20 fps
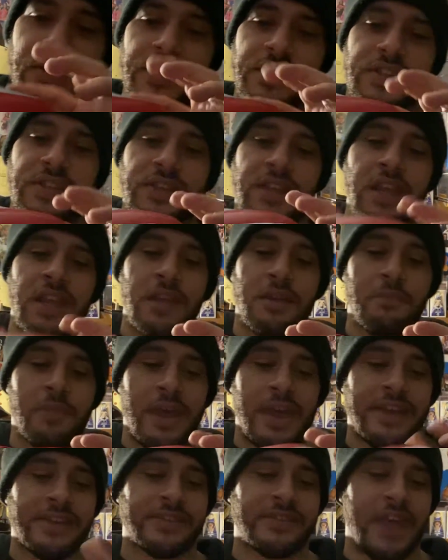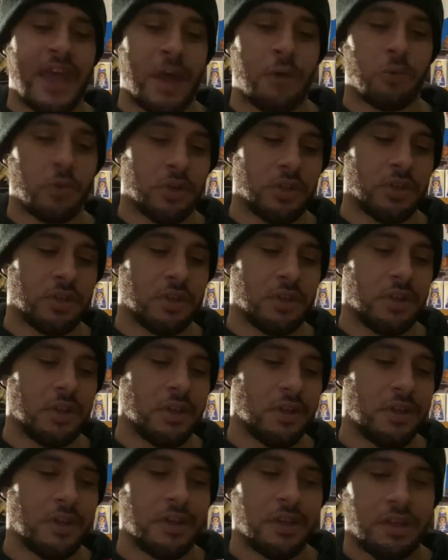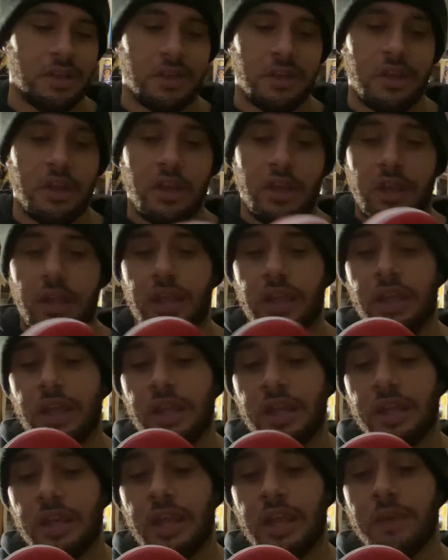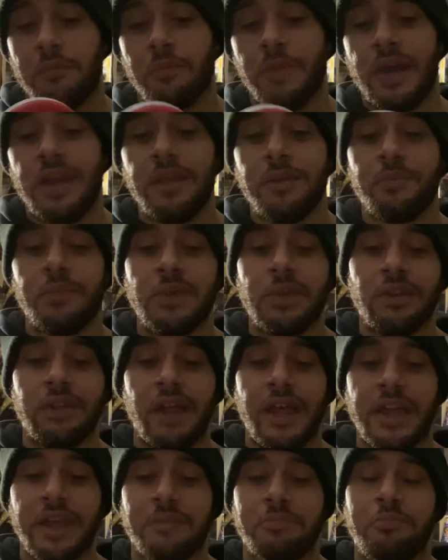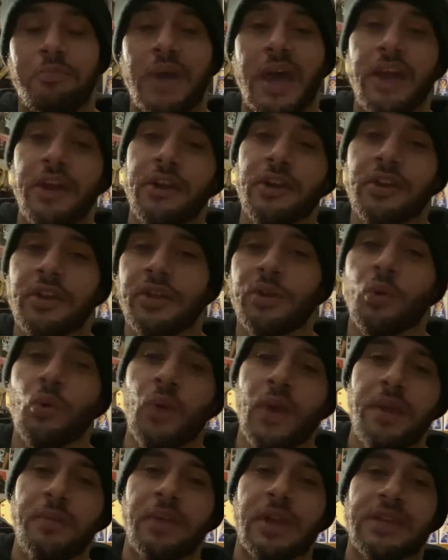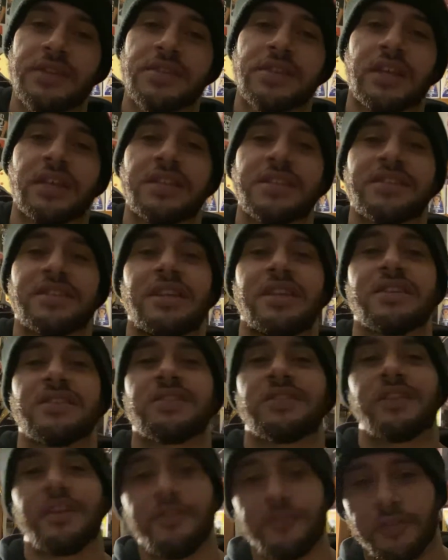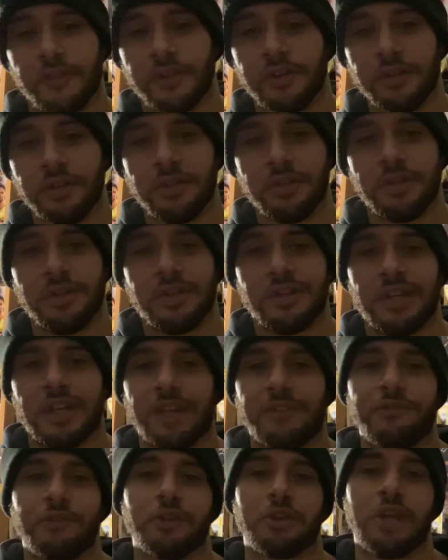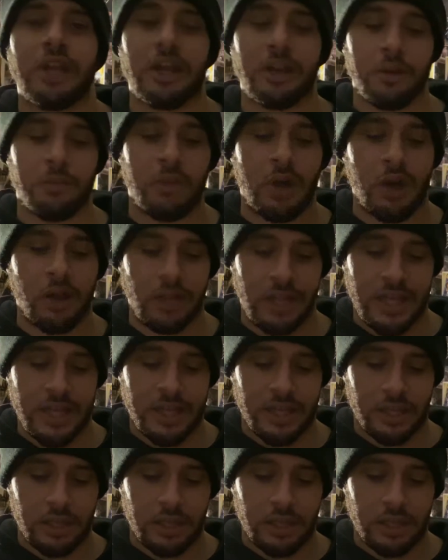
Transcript: same as that one. And it might be like better in a way because it's gonna stay stiffer. If you care about like